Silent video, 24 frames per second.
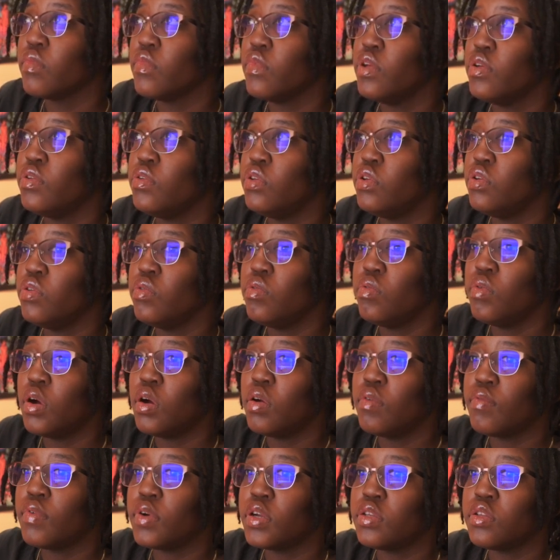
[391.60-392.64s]
you do a
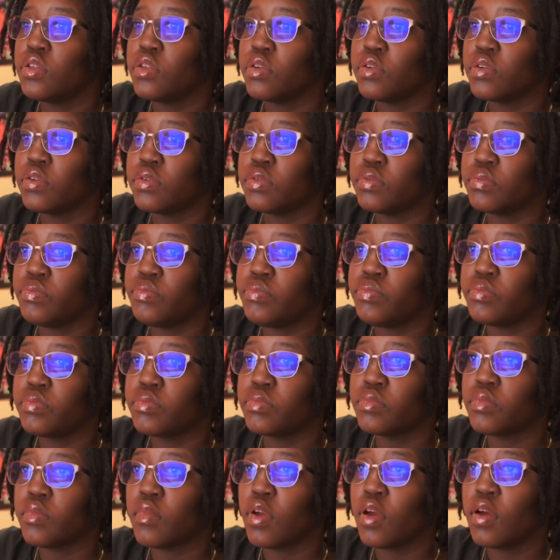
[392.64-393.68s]
run through
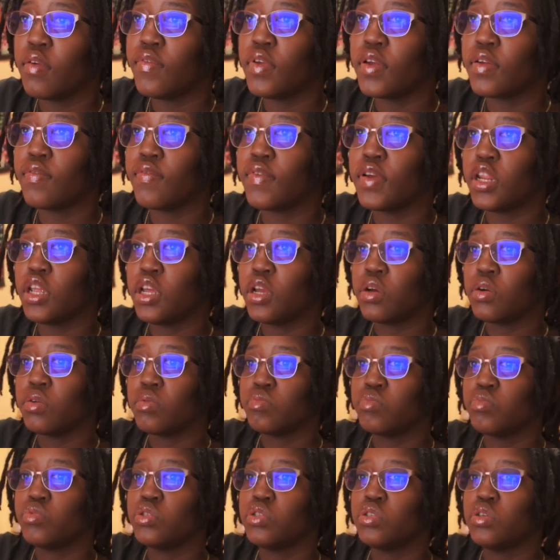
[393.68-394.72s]
of your video
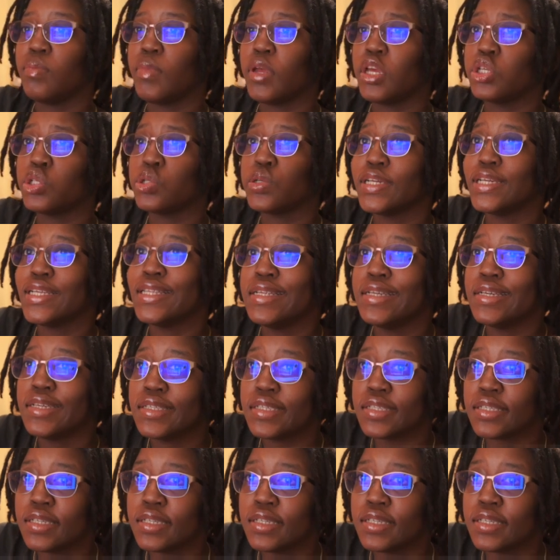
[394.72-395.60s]
to make sure it looks